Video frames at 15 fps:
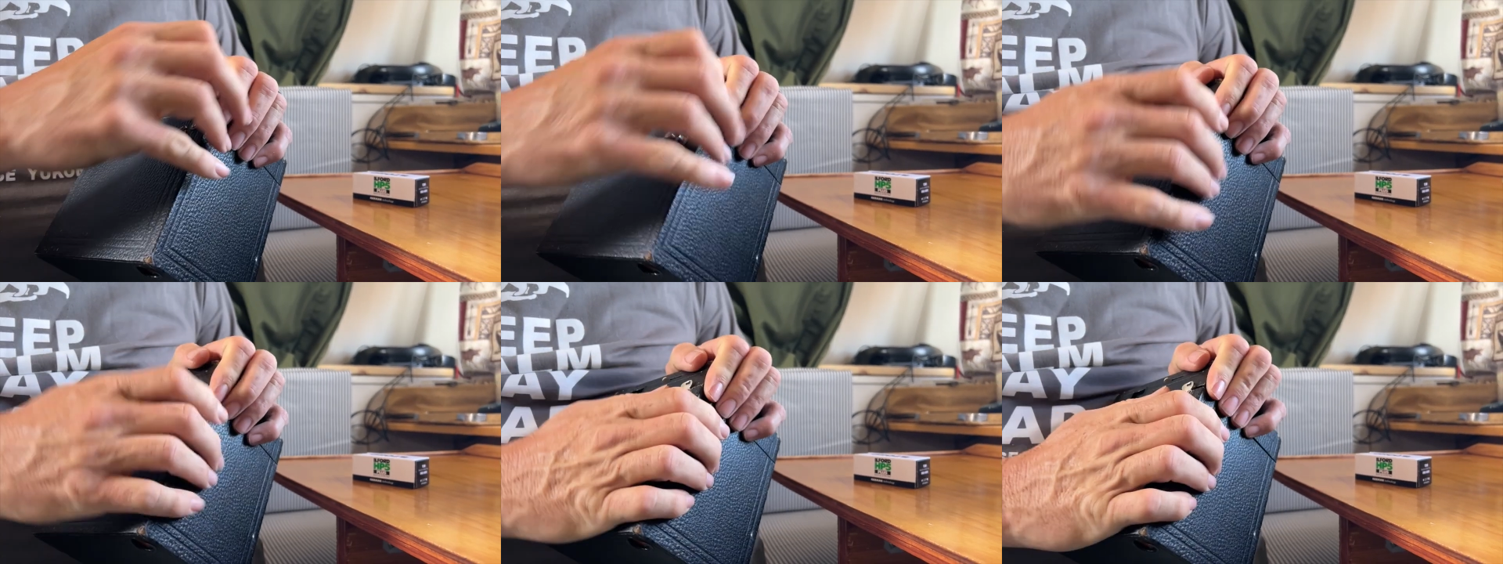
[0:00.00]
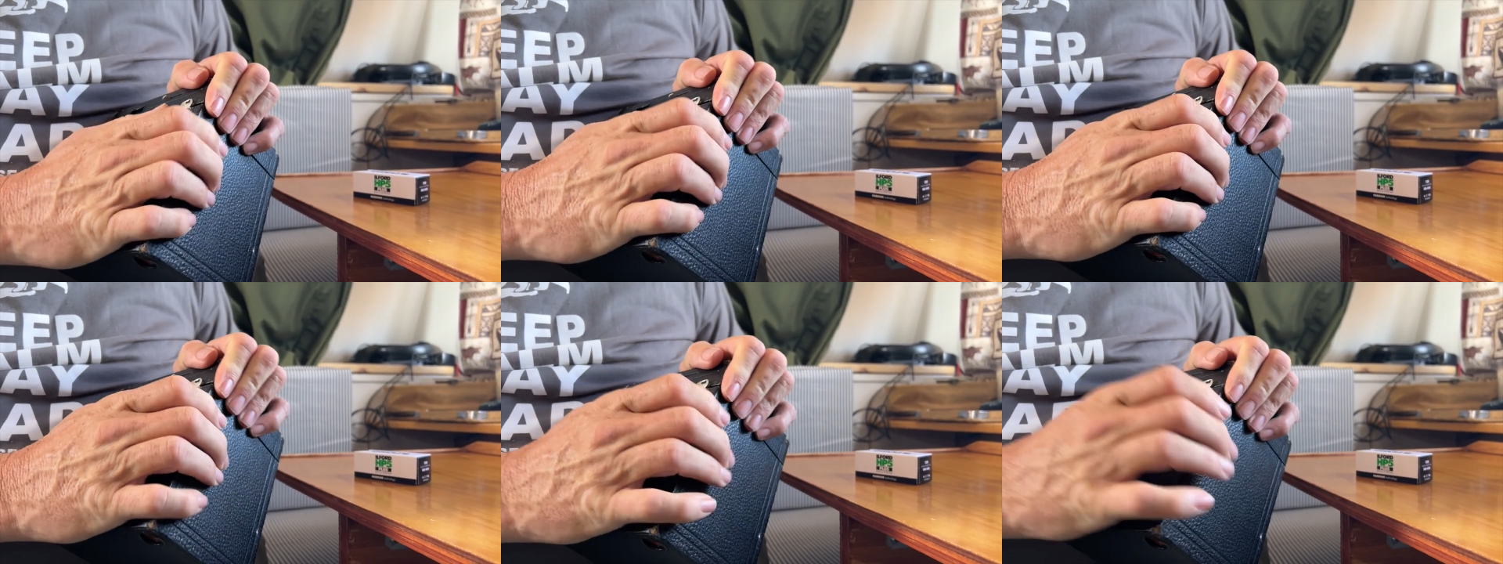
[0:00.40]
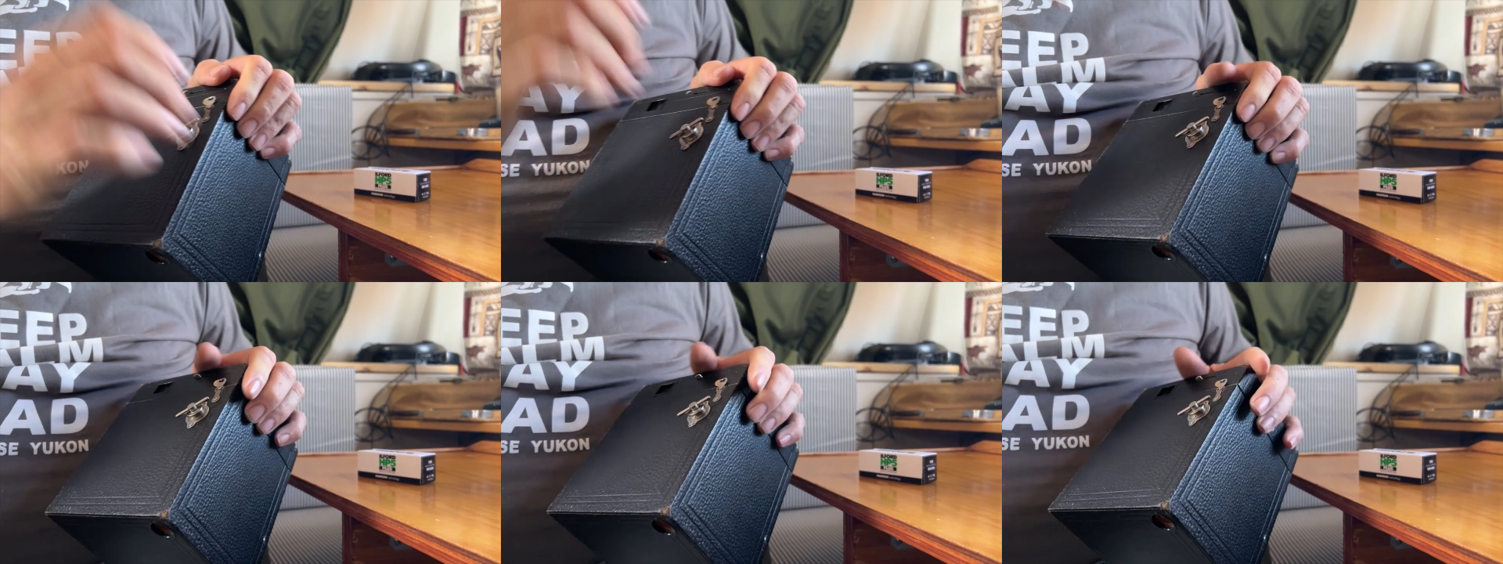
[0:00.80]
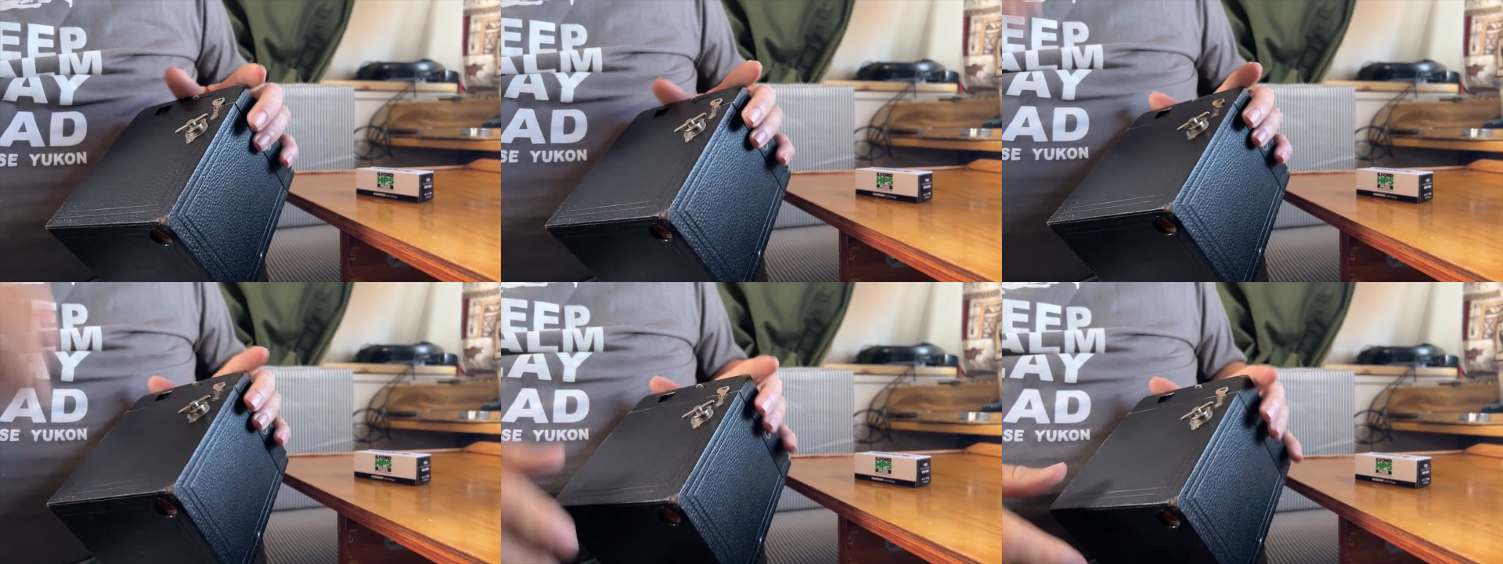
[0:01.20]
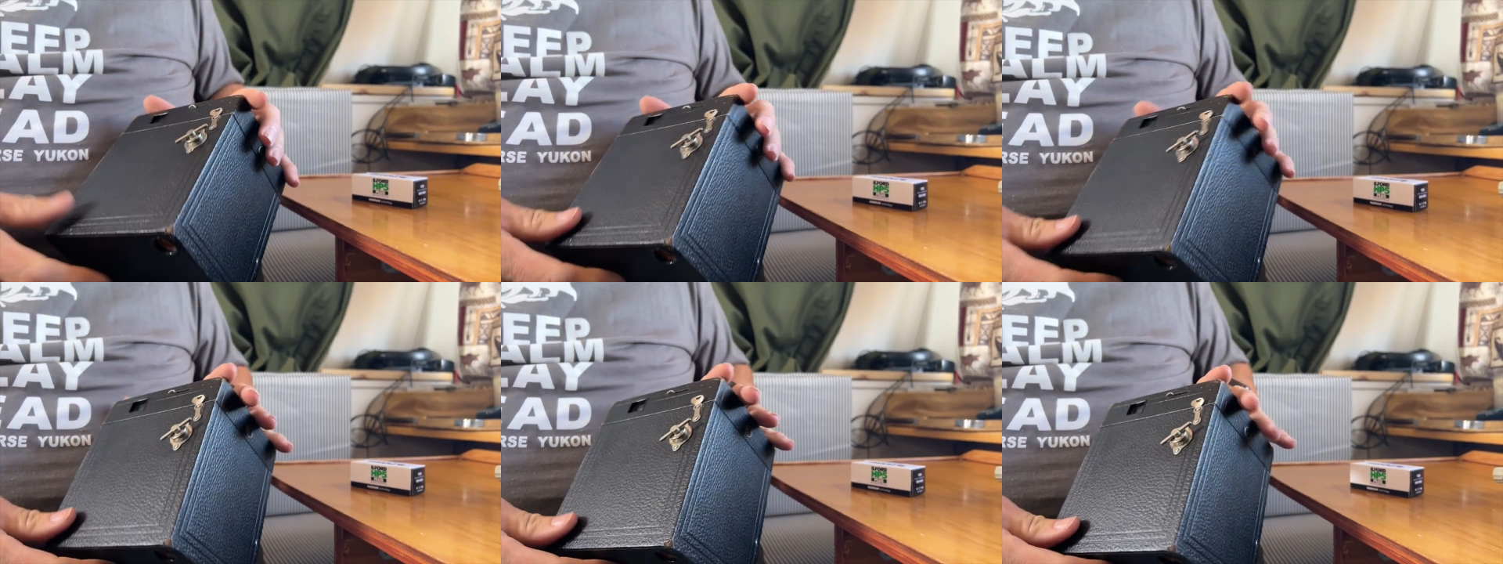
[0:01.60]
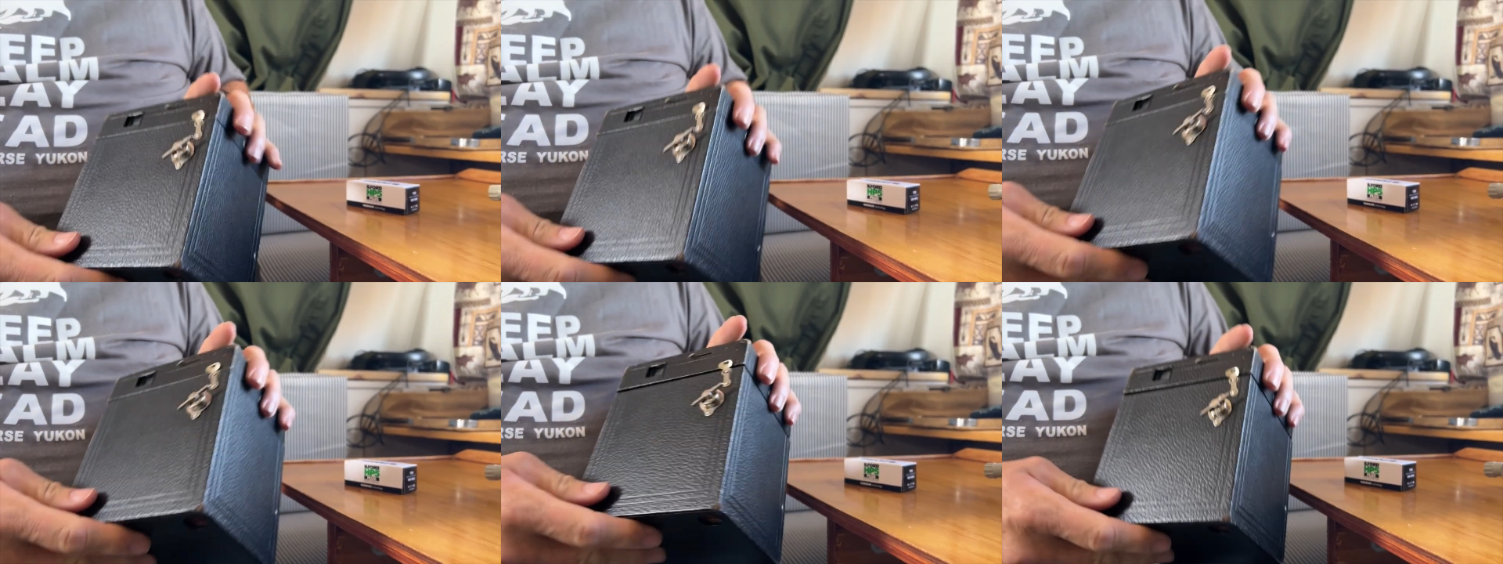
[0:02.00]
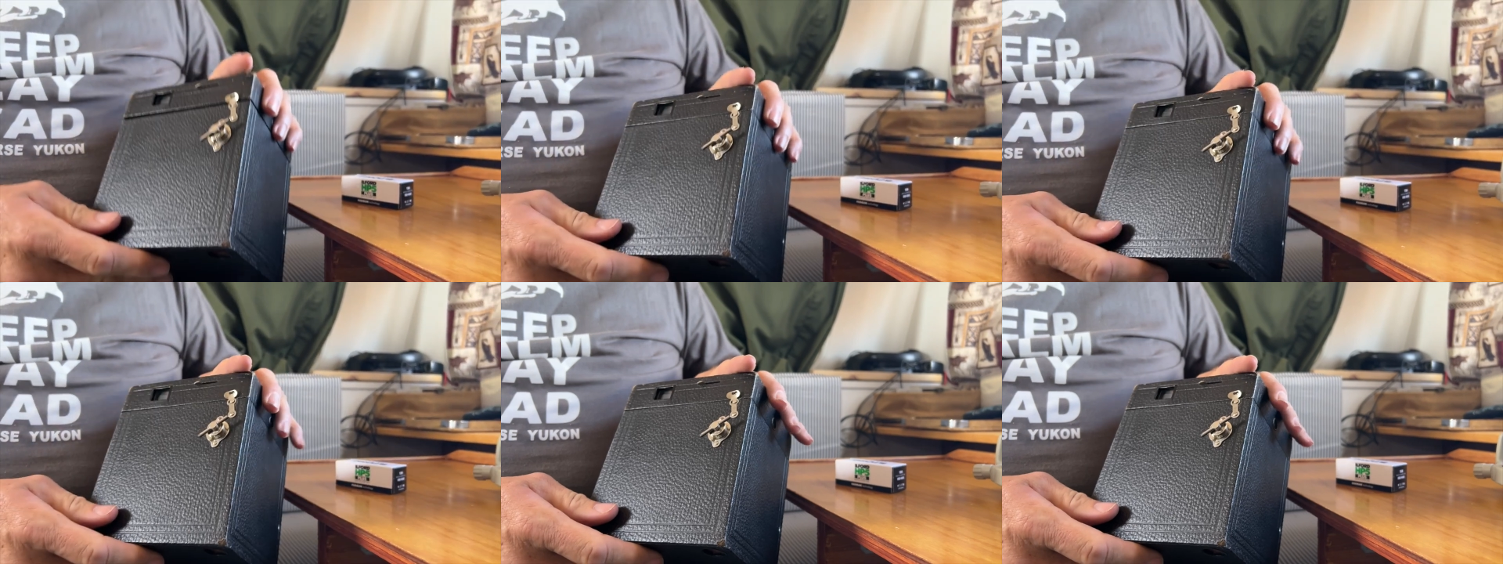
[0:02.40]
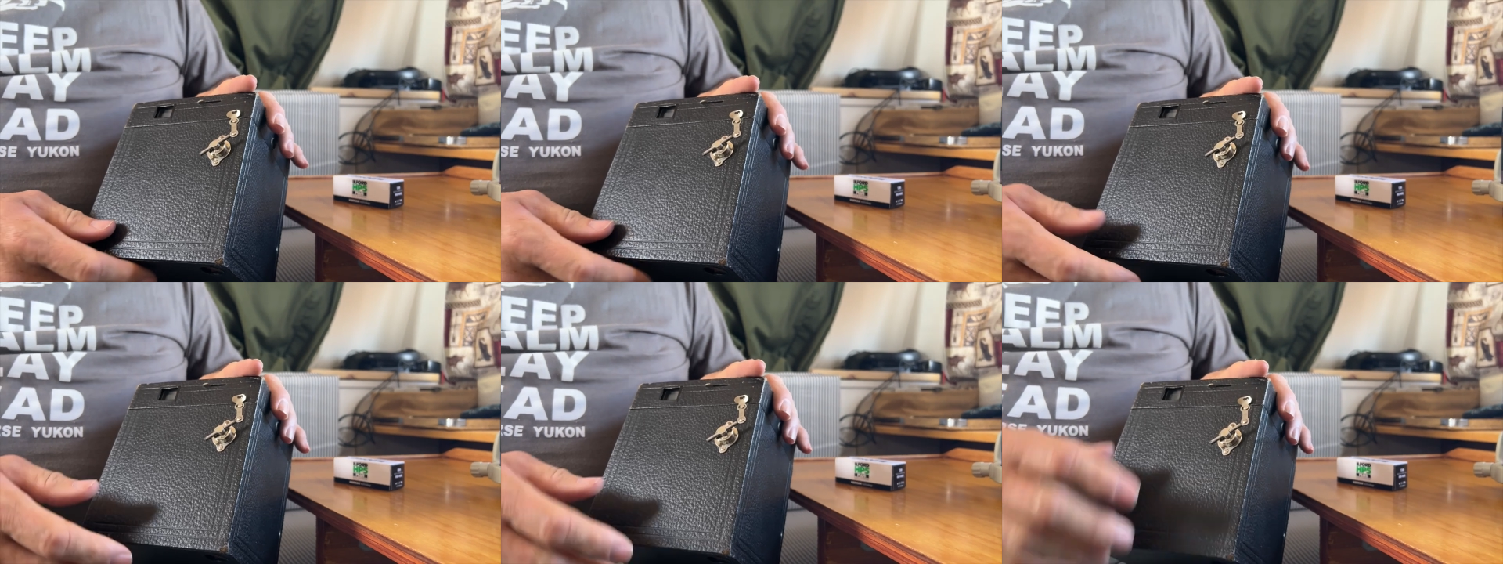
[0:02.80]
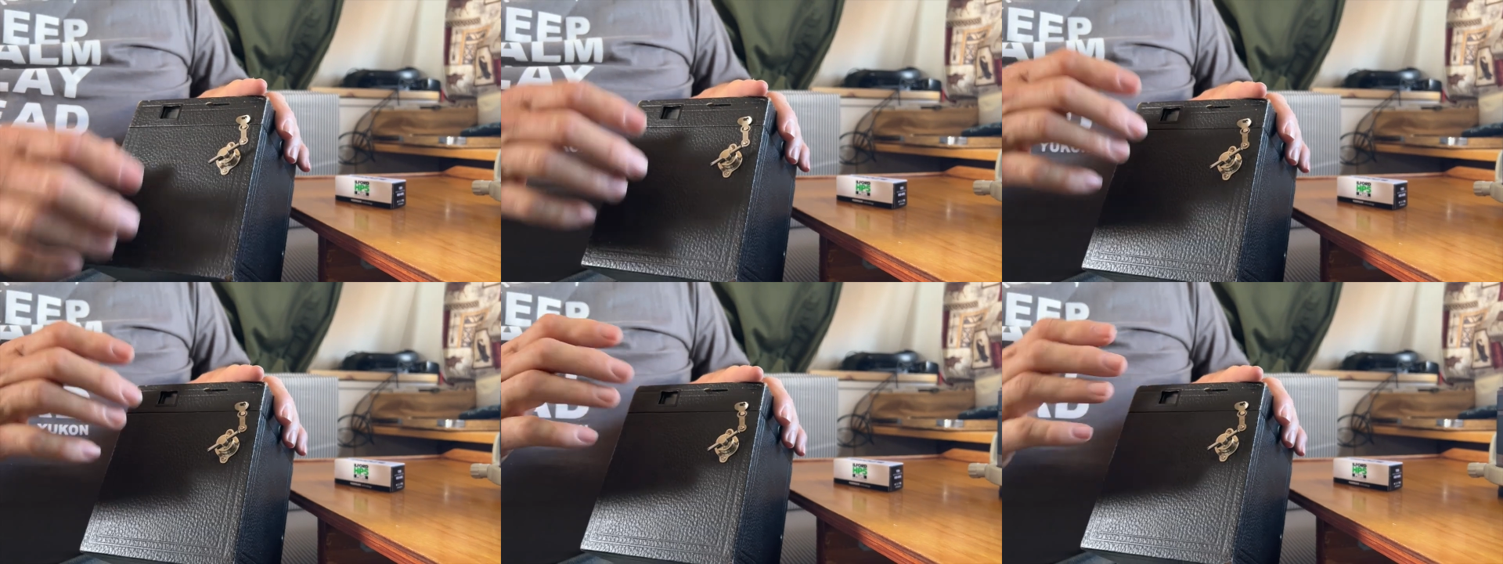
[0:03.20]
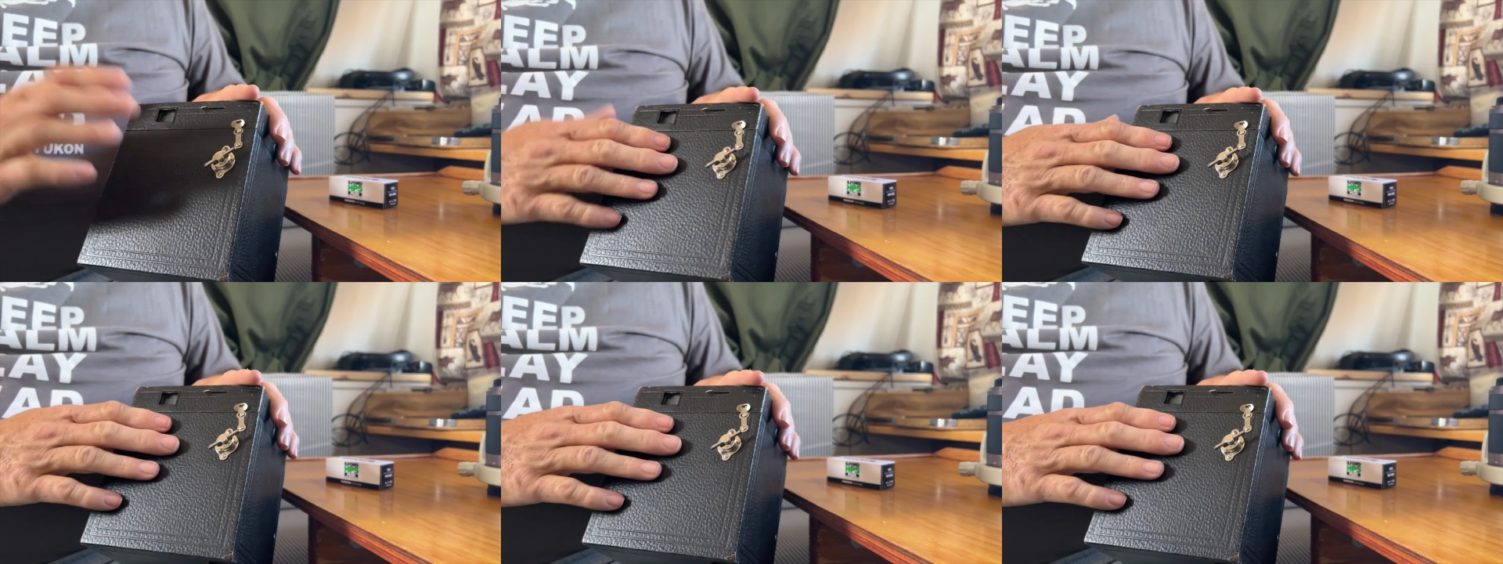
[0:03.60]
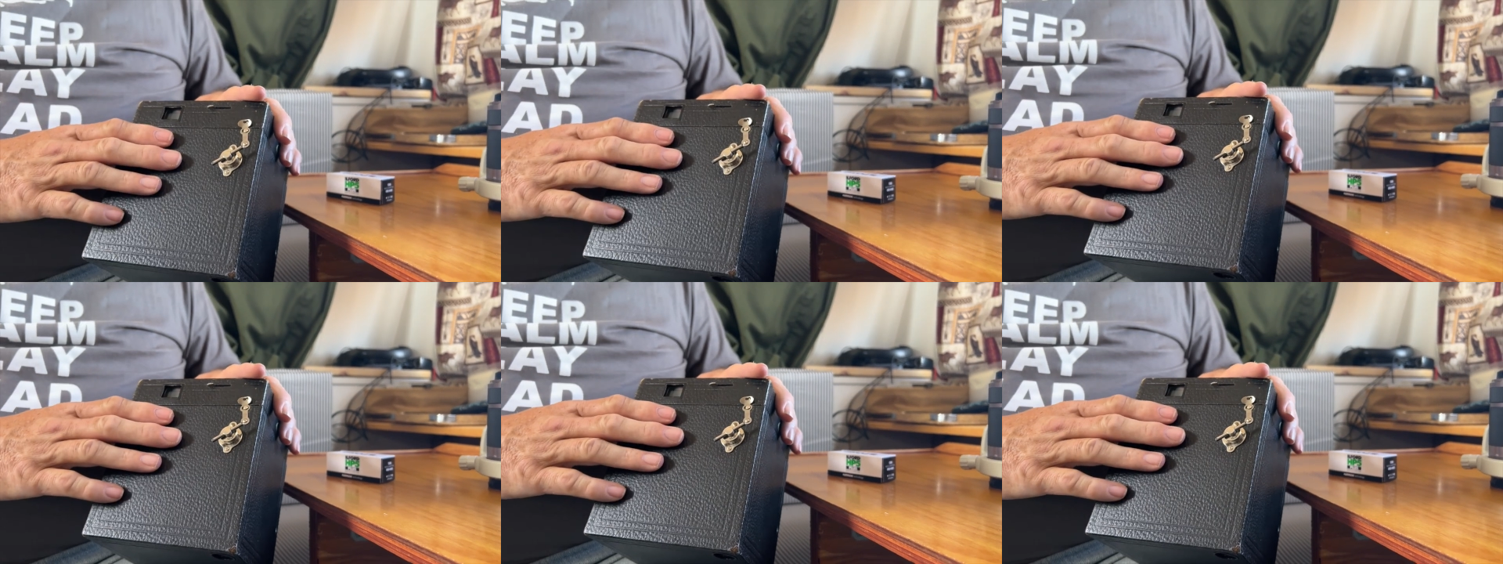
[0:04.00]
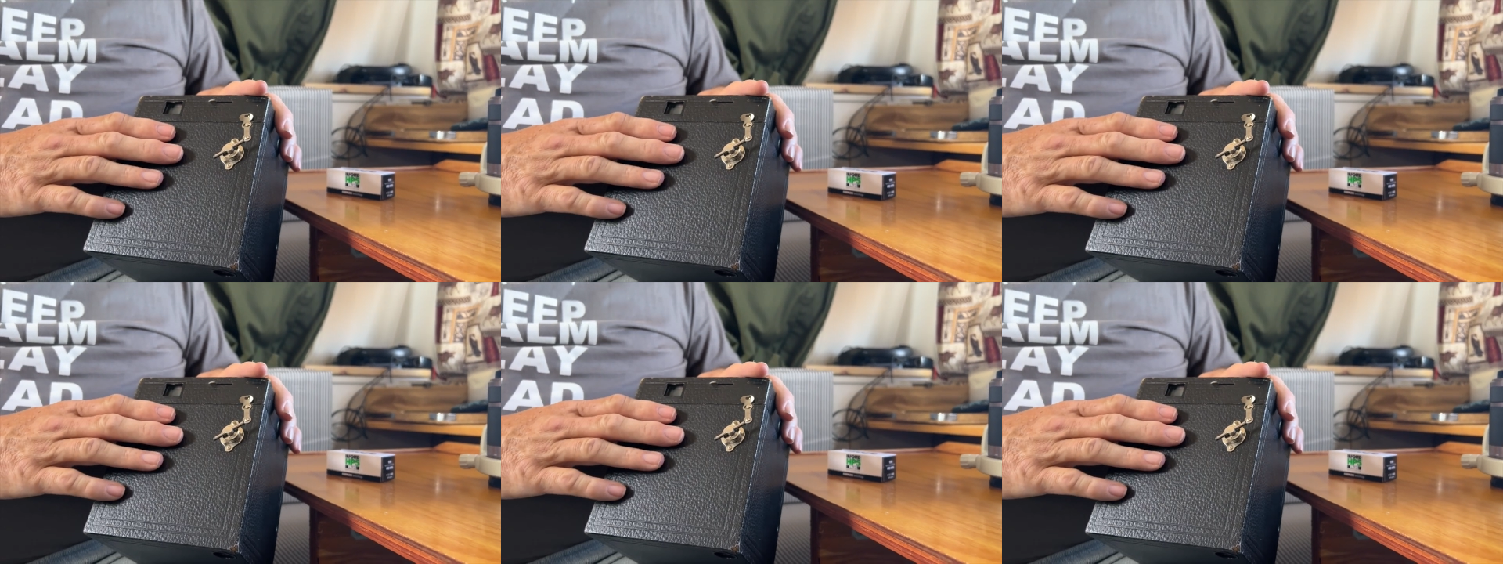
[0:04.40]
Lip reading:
Nobody's mouth can be seen.